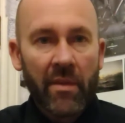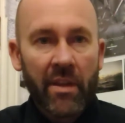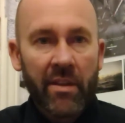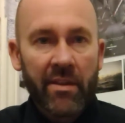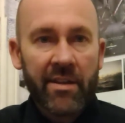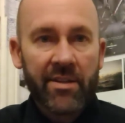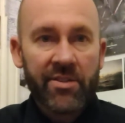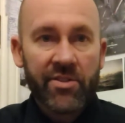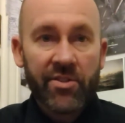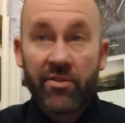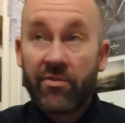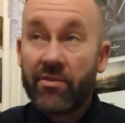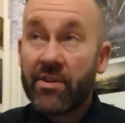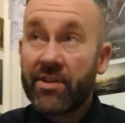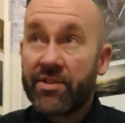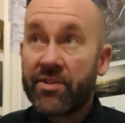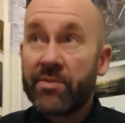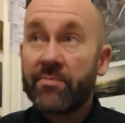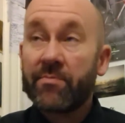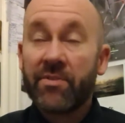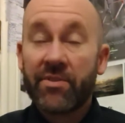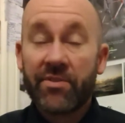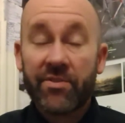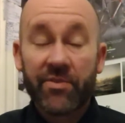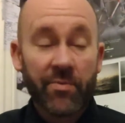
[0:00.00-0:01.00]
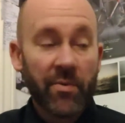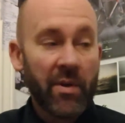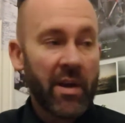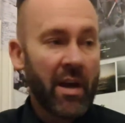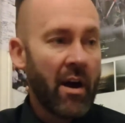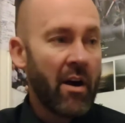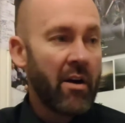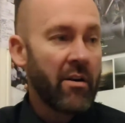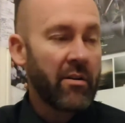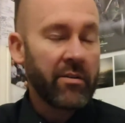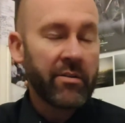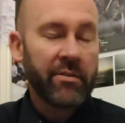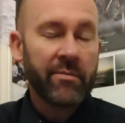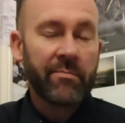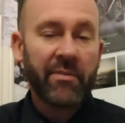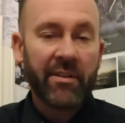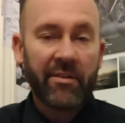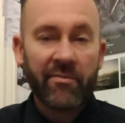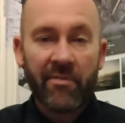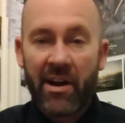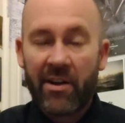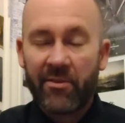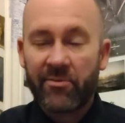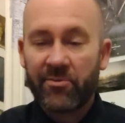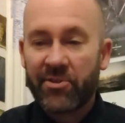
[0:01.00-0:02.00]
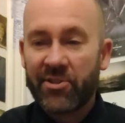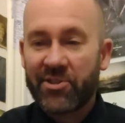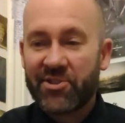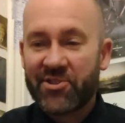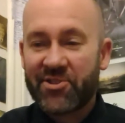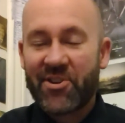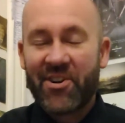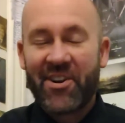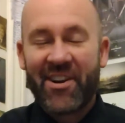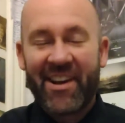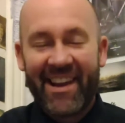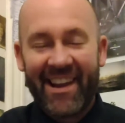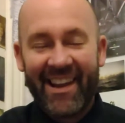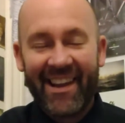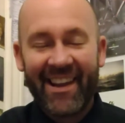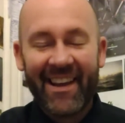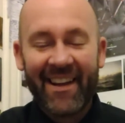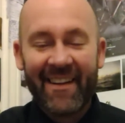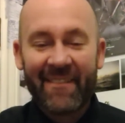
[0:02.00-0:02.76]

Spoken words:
this Christmas we are going to be round a tree.